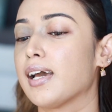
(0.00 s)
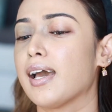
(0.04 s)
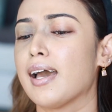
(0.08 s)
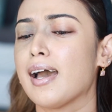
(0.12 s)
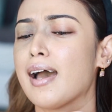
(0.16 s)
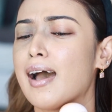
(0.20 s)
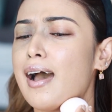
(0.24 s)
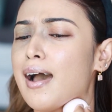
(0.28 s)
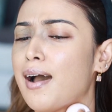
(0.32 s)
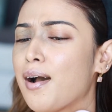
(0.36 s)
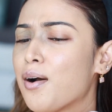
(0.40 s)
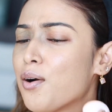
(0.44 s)

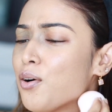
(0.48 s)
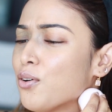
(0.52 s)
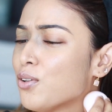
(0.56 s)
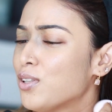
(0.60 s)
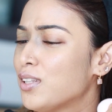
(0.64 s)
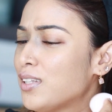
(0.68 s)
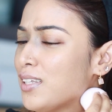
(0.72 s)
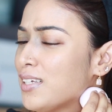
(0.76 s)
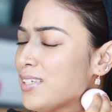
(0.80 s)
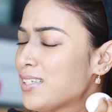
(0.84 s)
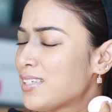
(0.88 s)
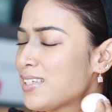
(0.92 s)
Ow,
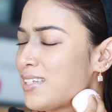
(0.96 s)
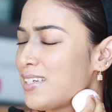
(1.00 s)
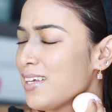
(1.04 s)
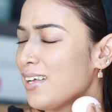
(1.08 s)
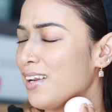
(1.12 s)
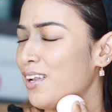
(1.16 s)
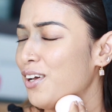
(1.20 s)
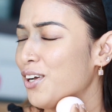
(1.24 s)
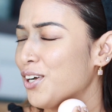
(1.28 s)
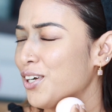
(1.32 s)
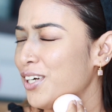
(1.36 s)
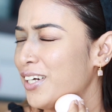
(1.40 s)
this
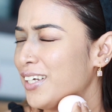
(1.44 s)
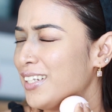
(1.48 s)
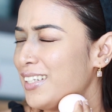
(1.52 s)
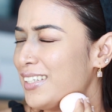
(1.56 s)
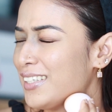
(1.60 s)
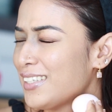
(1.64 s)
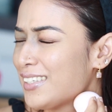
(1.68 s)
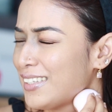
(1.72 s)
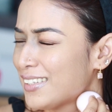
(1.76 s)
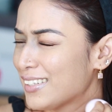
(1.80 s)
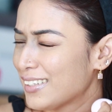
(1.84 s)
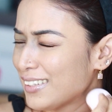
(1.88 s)
still
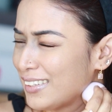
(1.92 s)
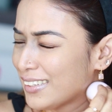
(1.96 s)
hurts.